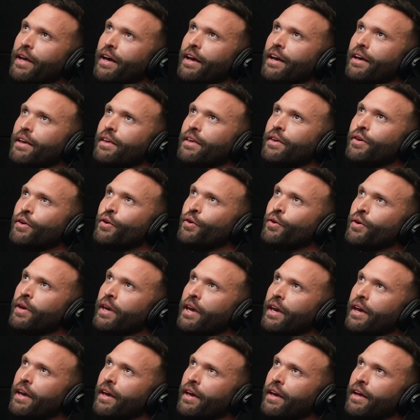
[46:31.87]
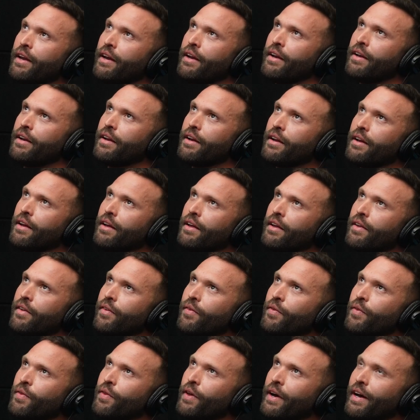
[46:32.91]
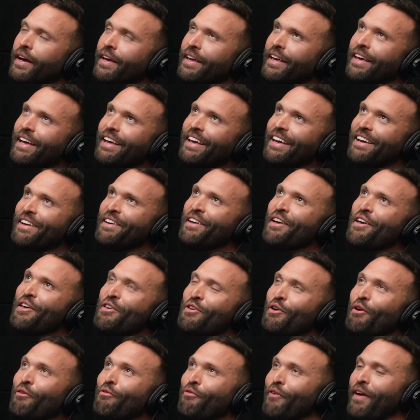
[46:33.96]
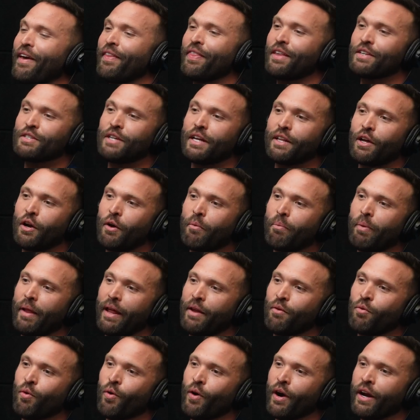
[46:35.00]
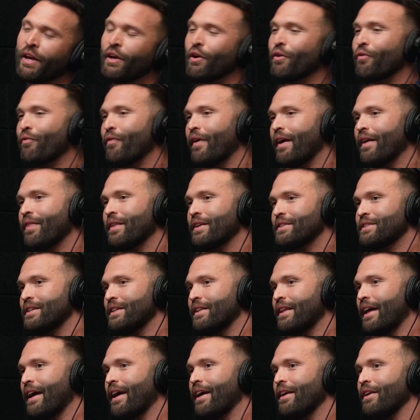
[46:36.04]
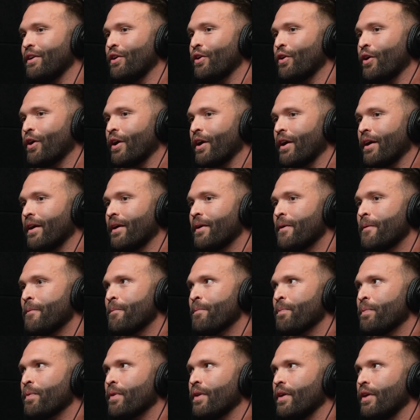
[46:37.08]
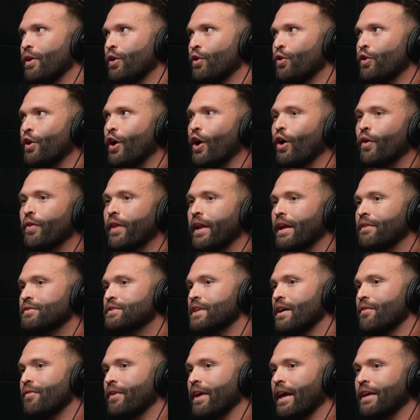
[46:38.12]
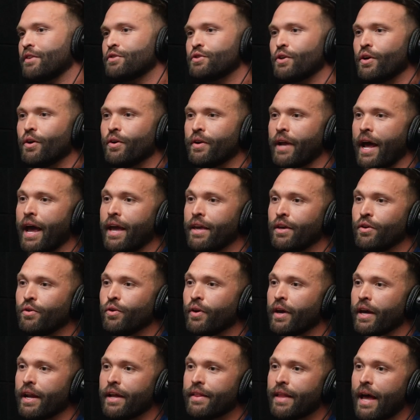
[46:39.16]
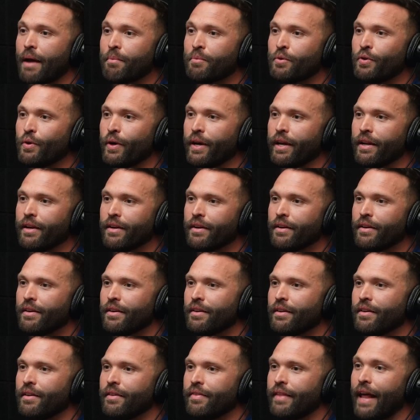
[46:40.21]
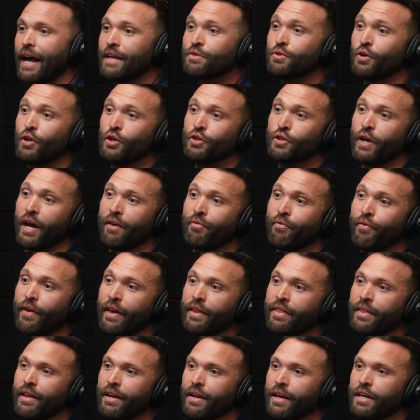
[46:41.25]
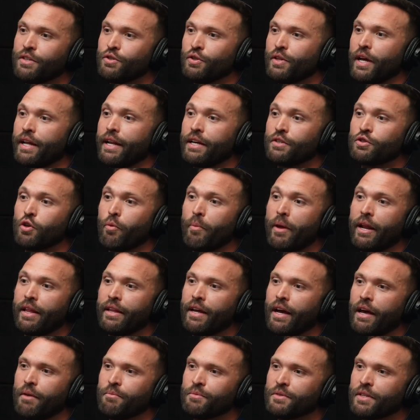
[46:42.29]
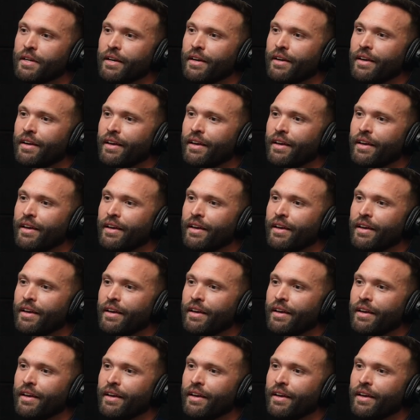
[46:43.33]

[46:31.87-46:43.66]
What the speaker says: that you can, your faith is not that your plan will work. Your faith is in that you know that if something gets thrown at you, you can adapt to it. That's what you should have faith in because you've done that so many times.